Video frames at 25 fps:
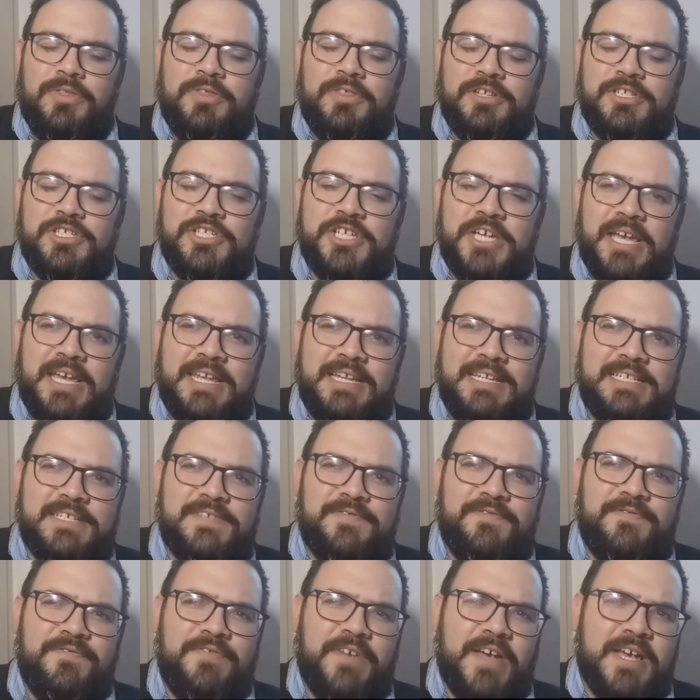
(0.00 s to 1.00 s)
the chair in his
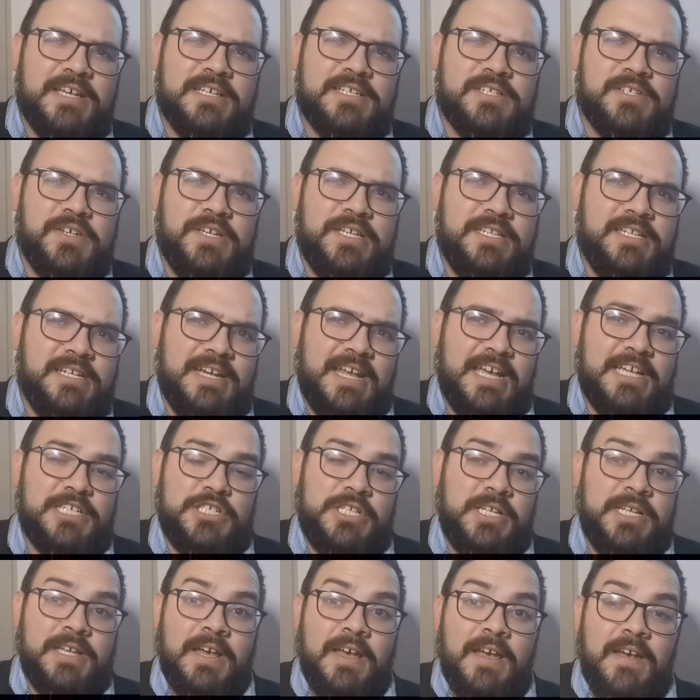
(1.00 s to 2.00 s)
face. So he didn't
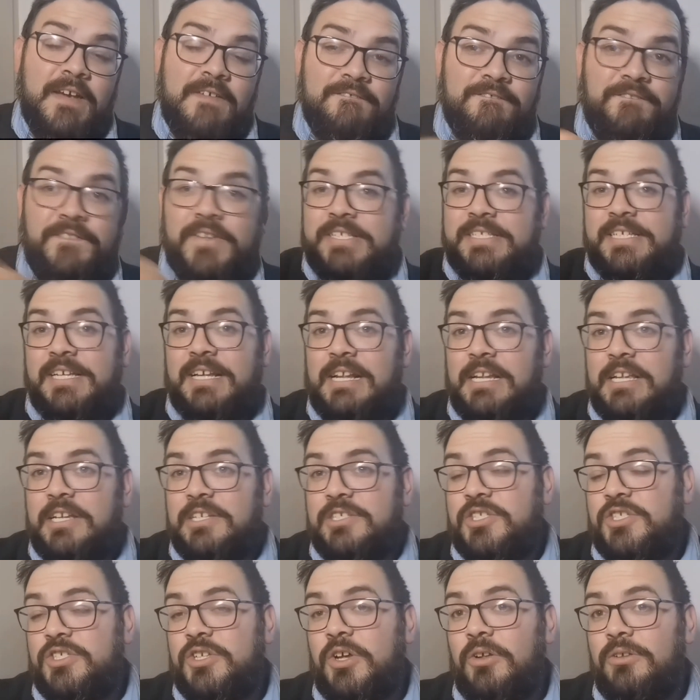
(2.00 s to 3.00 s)
actually physically
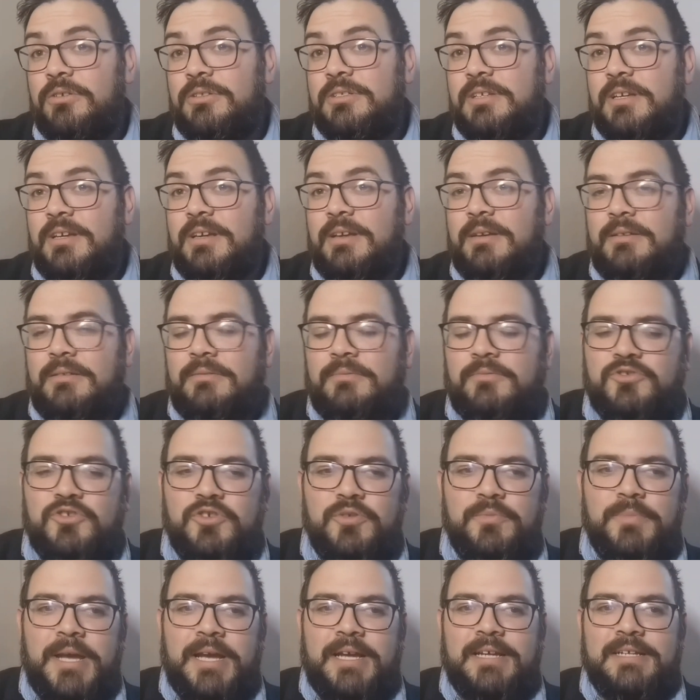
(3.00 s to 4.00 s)
assault
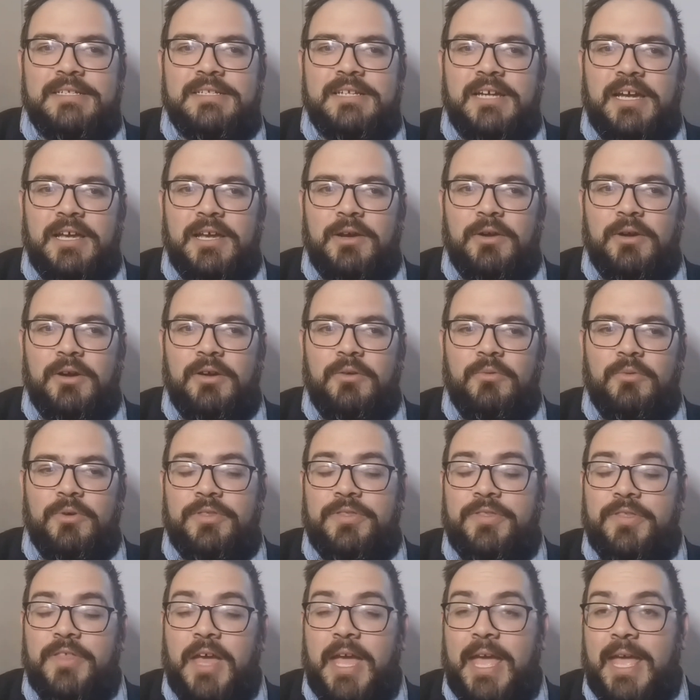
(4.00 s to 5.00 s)
Drew McIntyre
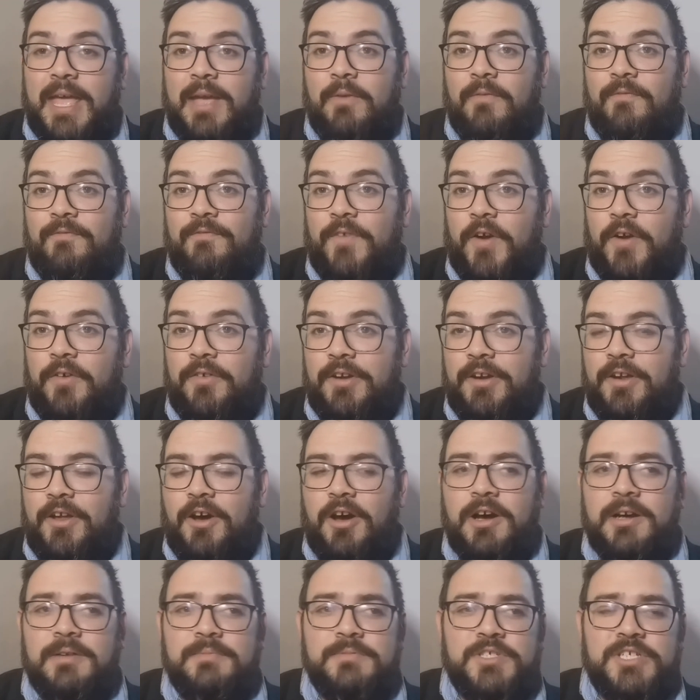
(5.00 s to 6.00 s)
with a foreign
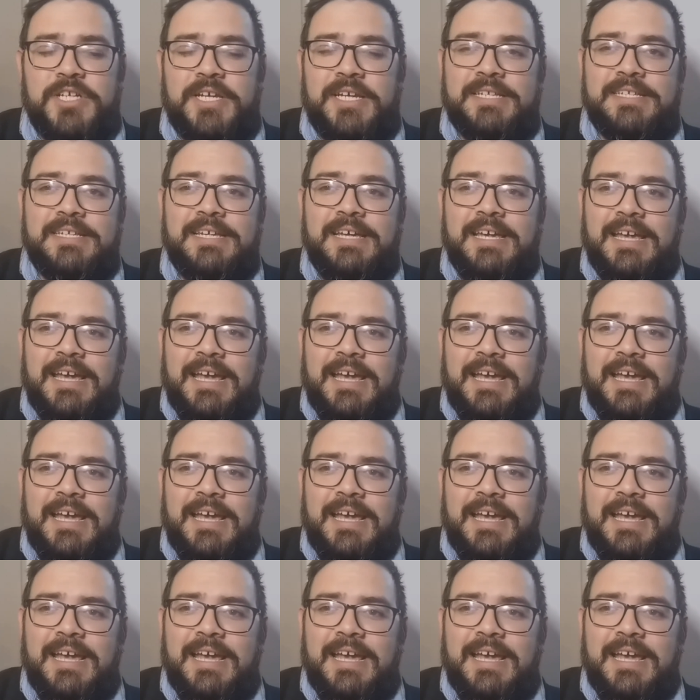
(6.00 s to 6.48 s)
object.